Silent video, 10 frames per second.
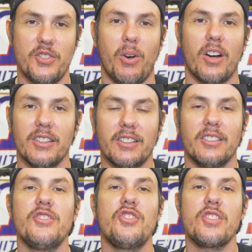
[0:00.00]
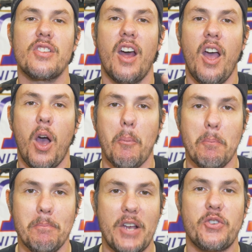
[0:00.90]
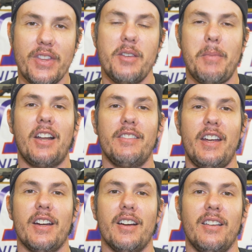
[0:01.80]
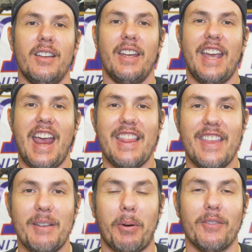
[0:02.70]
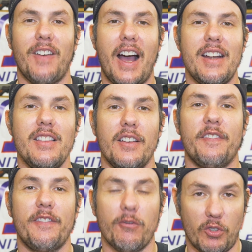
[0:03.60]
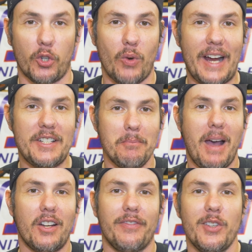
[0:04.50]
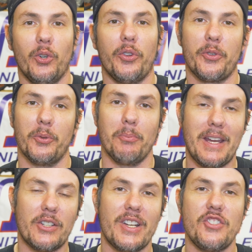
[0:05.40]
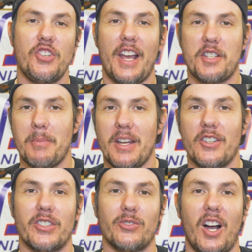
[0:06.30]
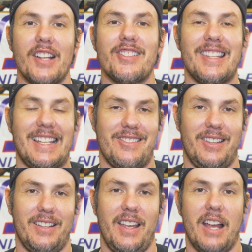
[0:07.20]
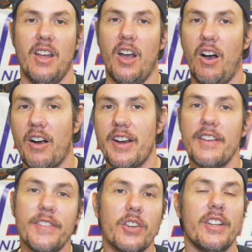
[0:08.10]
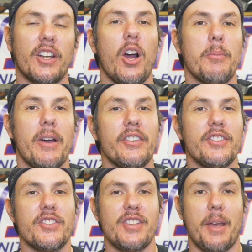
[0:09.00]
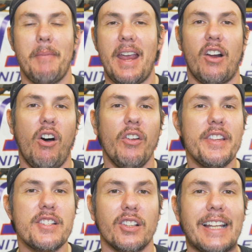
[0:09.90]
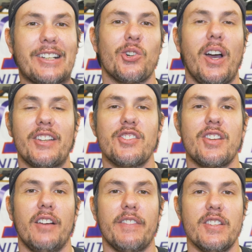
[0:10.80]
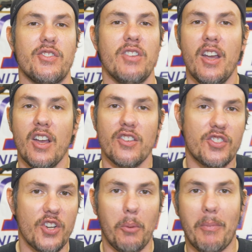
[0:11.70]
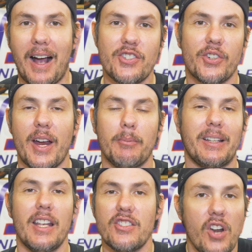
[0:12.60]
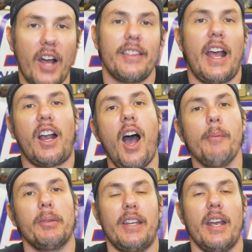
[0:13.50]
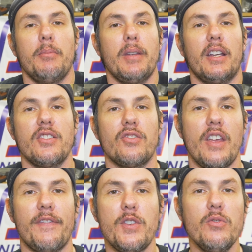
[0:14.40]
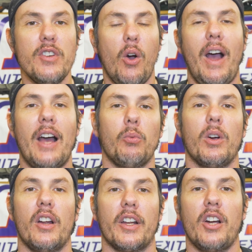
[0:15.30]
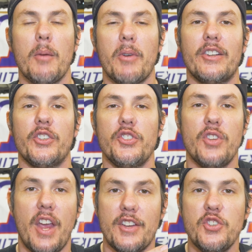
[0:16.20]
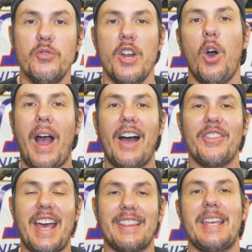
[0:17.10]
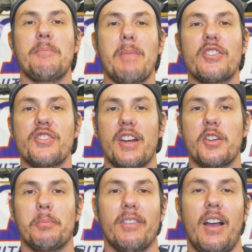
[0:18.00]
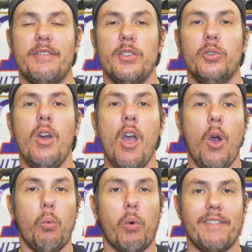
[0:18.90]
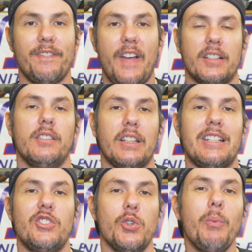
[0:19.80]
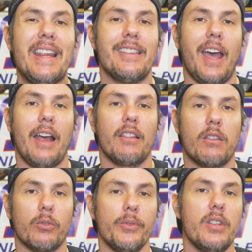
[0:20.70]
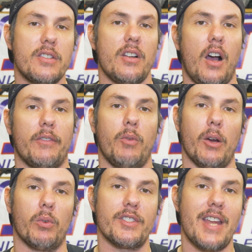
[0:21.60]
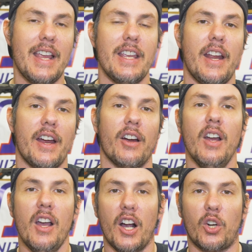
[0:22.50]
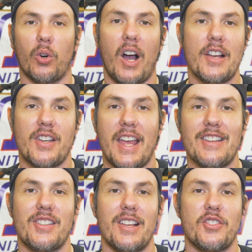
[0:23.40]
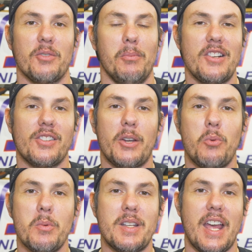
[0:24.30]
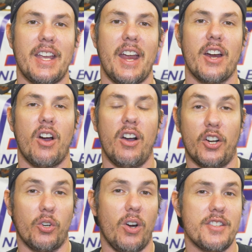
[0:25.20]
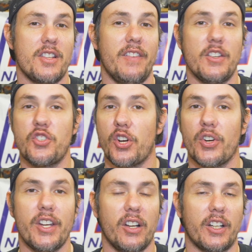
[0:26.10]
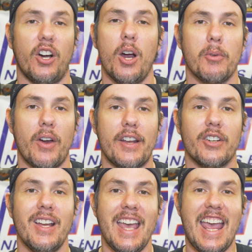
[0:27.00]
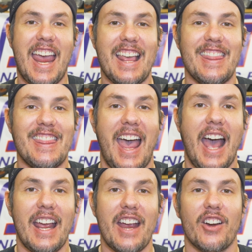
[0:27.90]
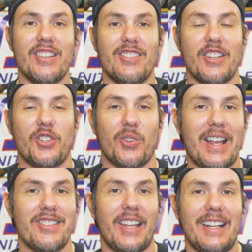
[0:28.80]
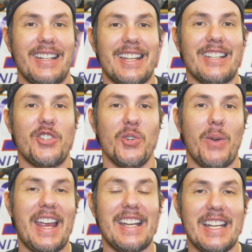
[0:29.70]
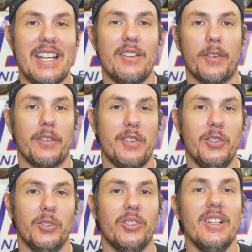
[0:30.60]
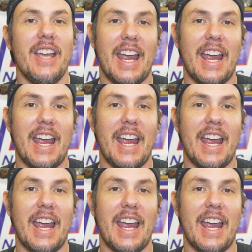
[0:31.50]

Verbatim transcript: You are literally just measuring the amount of air and then providing the correct amount of fuel through metering jets, metering rods, things like that. Or if you're in a carburetor and you're saying, man, all this electronic stuff is so mind scrambling, it's not that complicated, because if you know how to work on a carburetor and you know how that thing meters air to provide fuel, we're effectively doing that through the software. We're taking air across a sensor, much like we would take air across the Venturi on a carburetor, and that air is then translated into a need for fuel.